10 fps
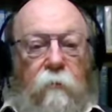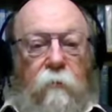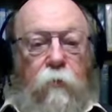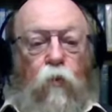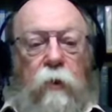
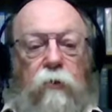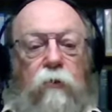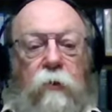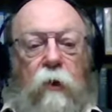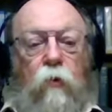that when
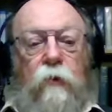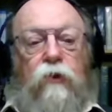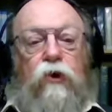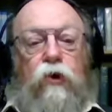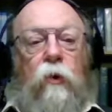you go in,
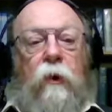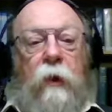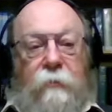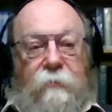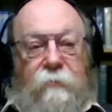you will
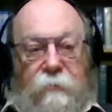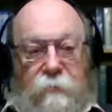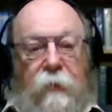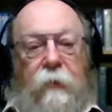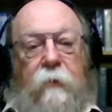
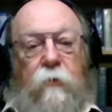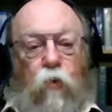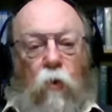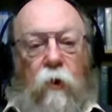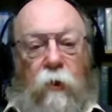understand
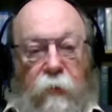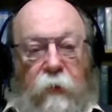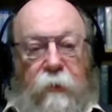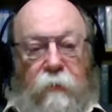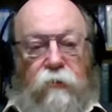why they're
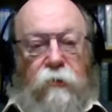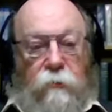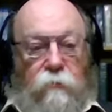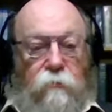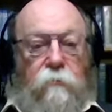getting
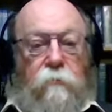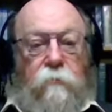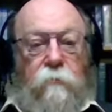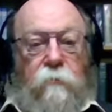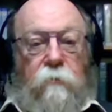judged.
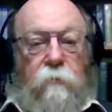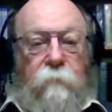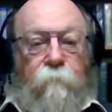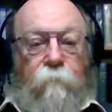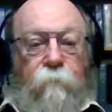
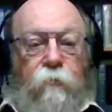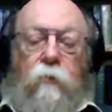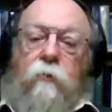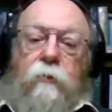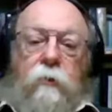So you
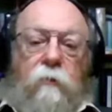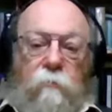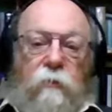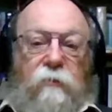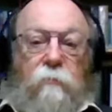look at
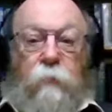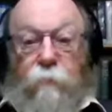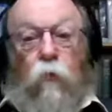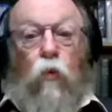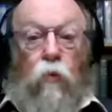this is a bit of
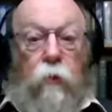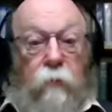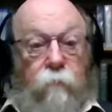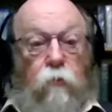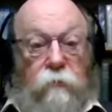a warning
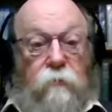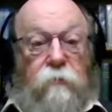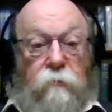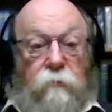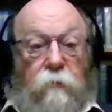for Western
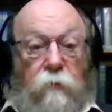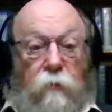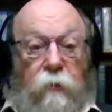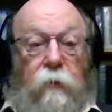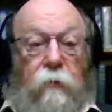
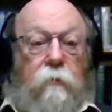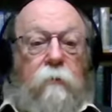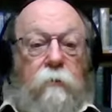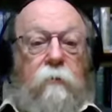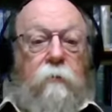society.
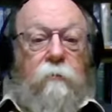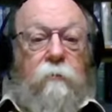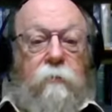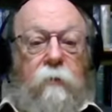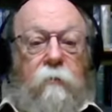
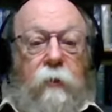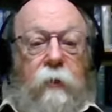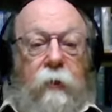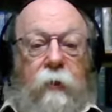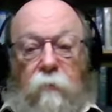So,
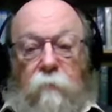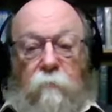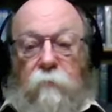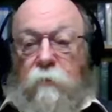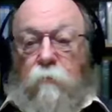hey,
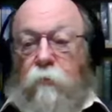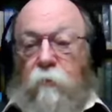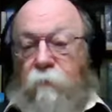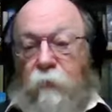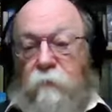we've got
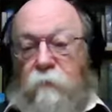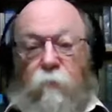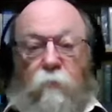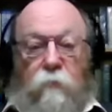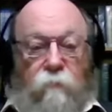floods,
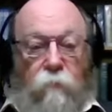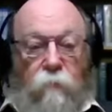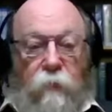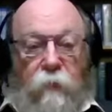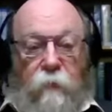fires,
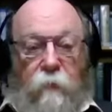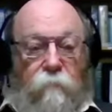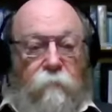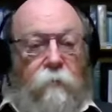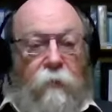volcanoes,
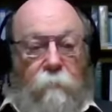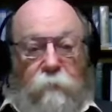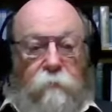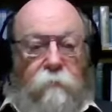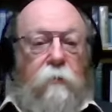
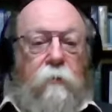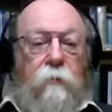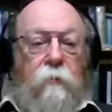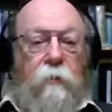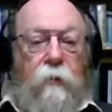tsunamis,
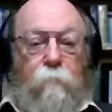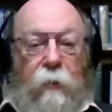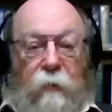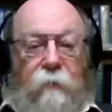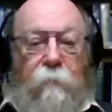
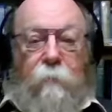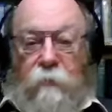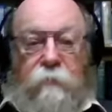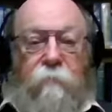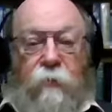
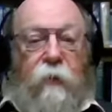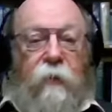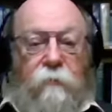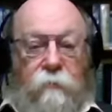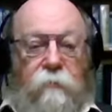pandemics and everything
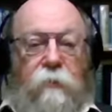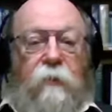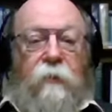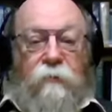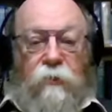else.
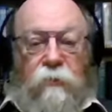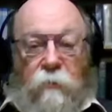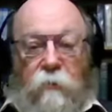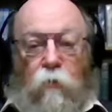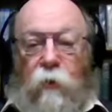Just a
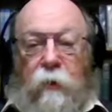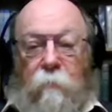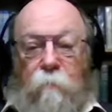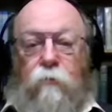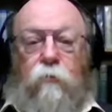little
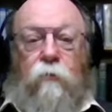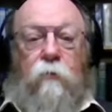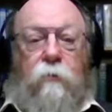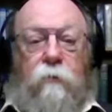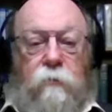wake-up call,
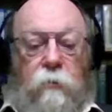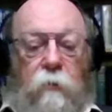guys.